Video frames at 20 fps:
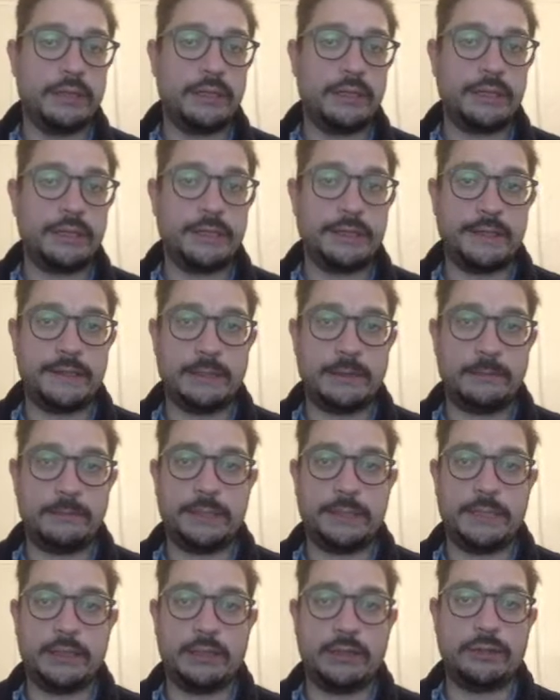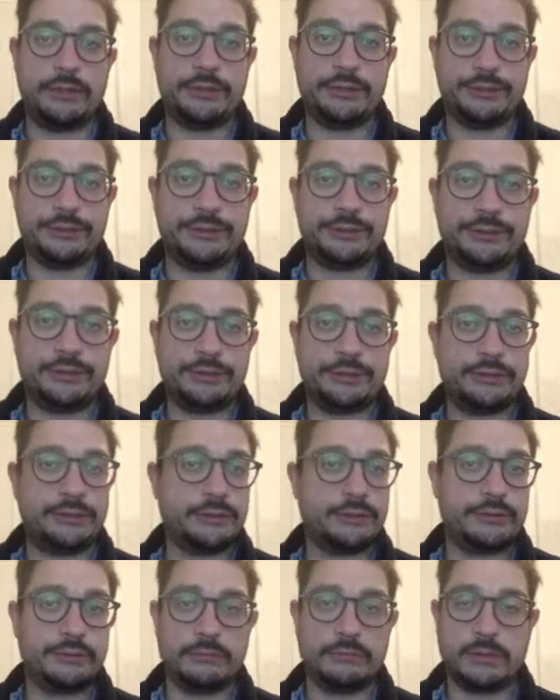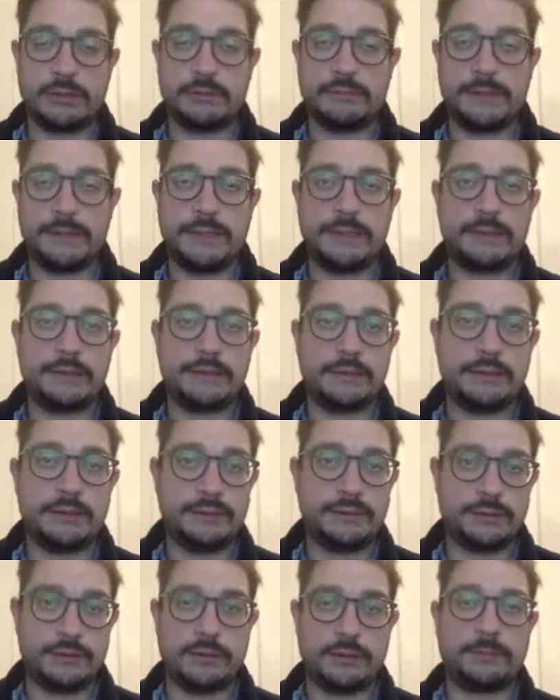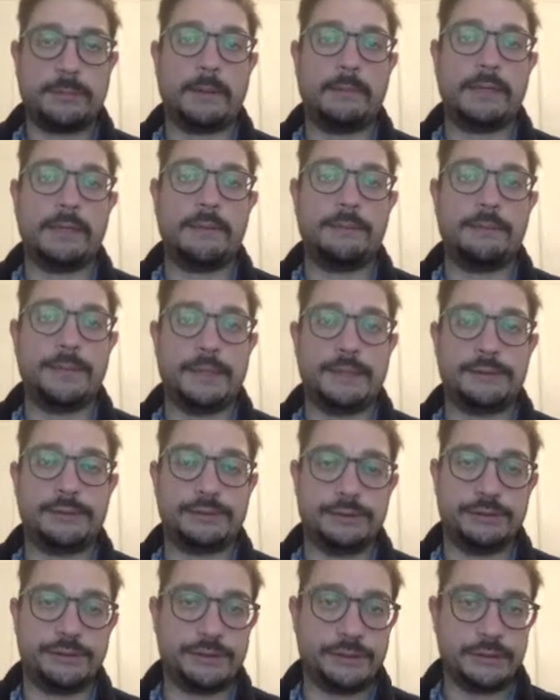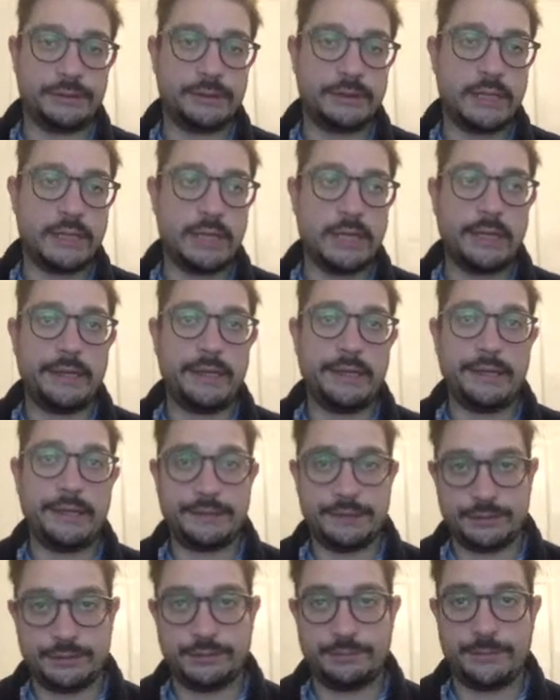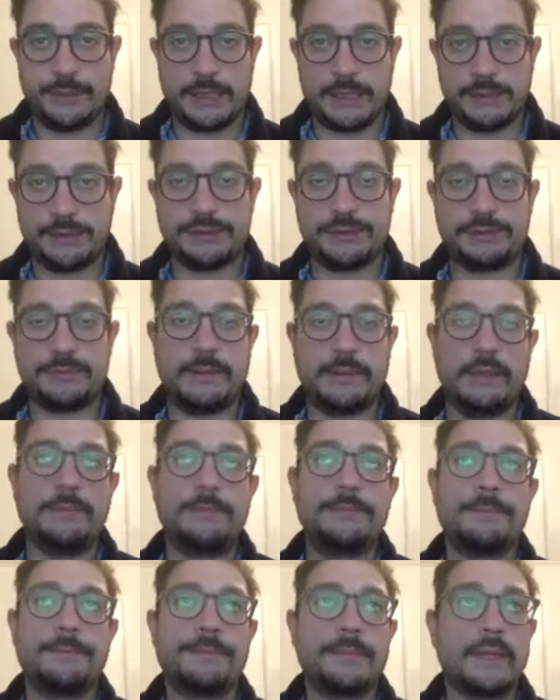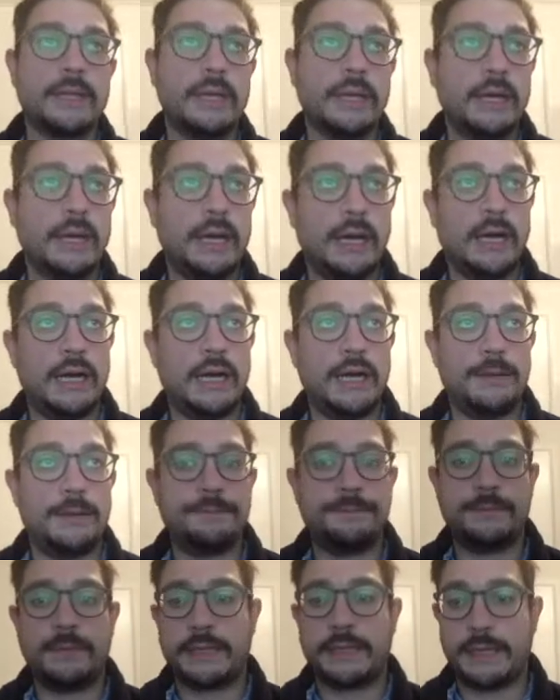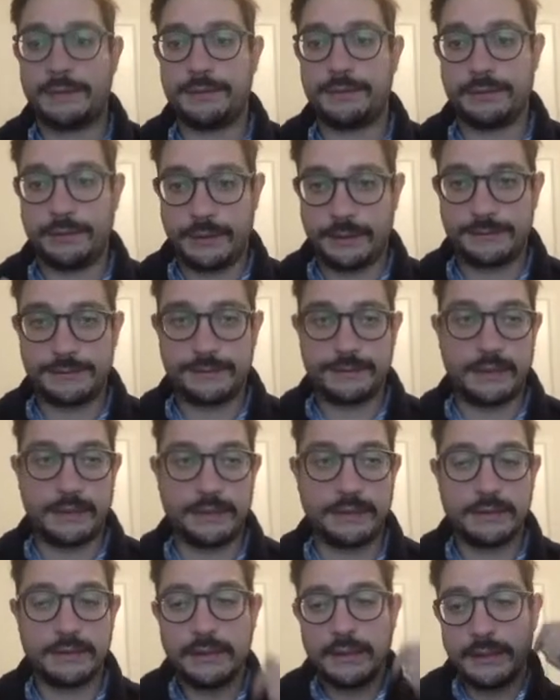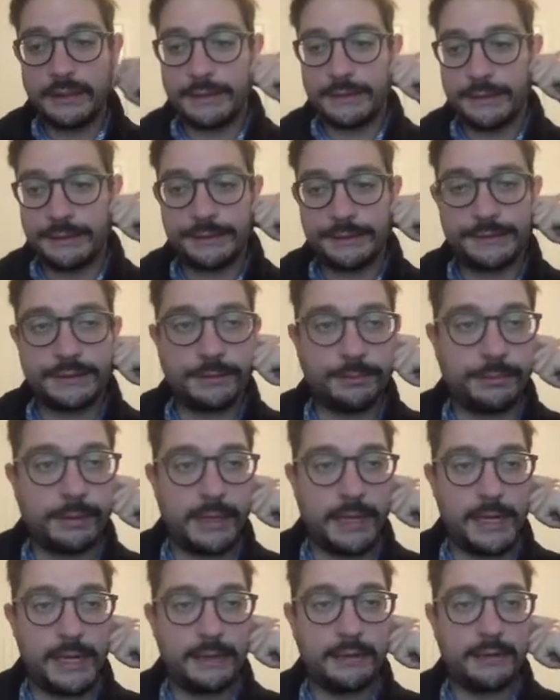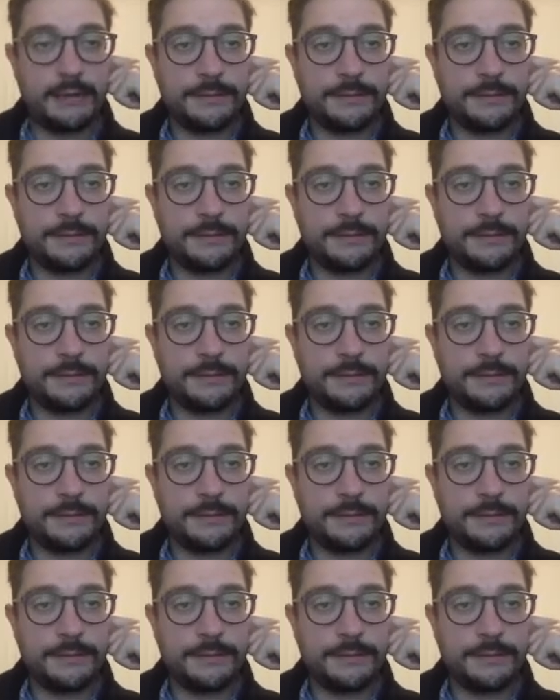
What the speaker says: GitHub we are all used to work with it, so it's probably a better choice, easier to manage as well. Okay, so let's start. This is the plan.